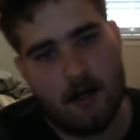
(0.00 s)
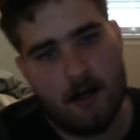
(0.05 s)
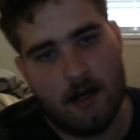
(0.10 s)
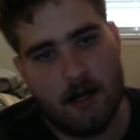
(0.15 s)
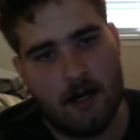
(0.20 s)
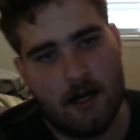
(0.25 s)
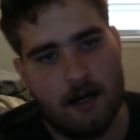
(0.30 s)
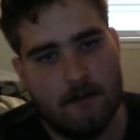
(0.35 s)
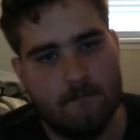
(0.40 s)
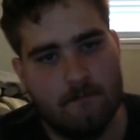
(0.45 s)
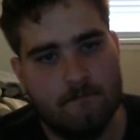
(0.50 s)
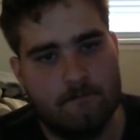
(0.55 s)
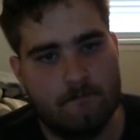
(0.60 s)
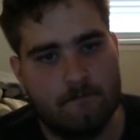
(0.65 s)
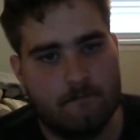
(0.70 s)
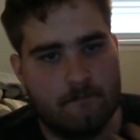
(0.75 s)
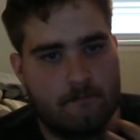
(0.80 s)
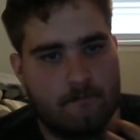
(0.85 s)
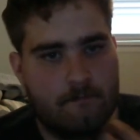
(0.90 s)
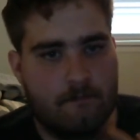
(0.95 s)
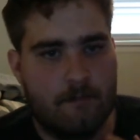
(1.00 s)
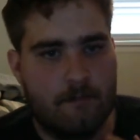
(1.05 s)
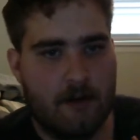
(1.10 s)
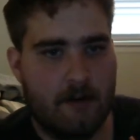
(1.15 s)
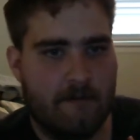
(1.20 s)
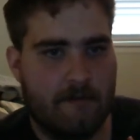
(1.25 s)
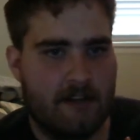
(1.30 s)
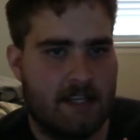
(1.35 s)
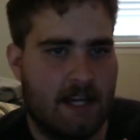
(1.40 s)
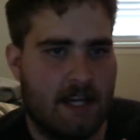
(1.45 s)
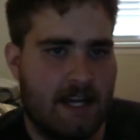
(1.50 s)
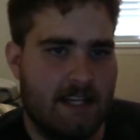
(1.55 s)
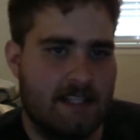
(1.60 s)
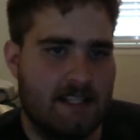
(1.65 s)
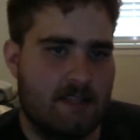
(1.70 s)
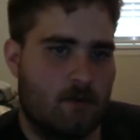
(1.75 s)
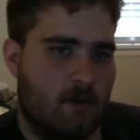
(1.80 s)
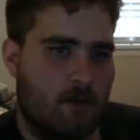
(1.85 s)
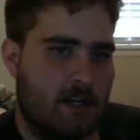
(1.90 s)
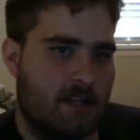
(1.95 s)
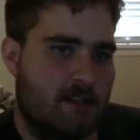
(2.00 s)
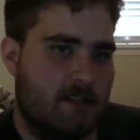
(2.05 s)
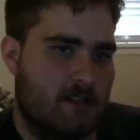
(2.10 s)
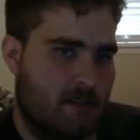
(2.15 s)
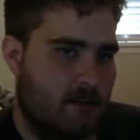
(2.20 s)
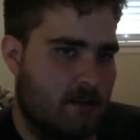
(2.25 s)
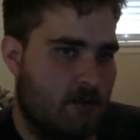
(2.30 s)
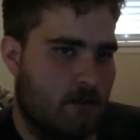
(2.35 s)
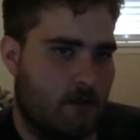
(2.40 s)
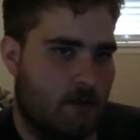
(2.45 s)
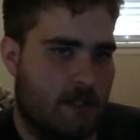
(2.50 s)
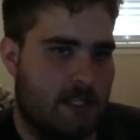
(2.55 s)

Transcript: Perfect Heist 1 and 2.